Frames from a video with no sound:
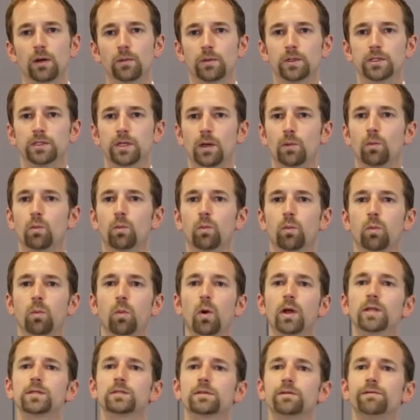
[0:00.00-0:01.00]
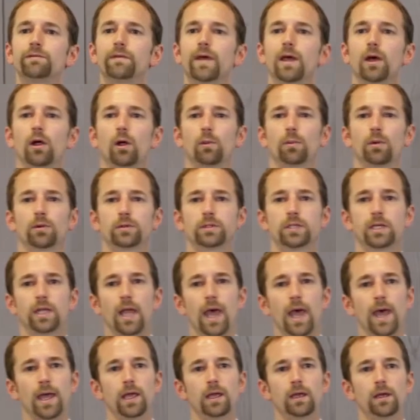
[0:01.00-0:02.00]
We said, what's available
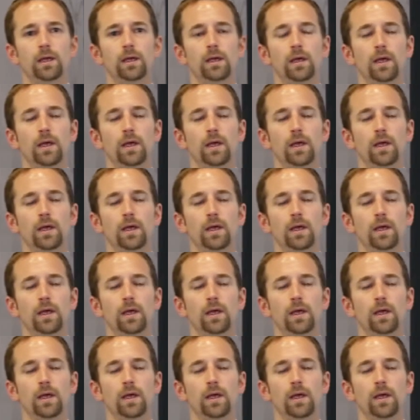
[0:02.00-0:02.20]
today?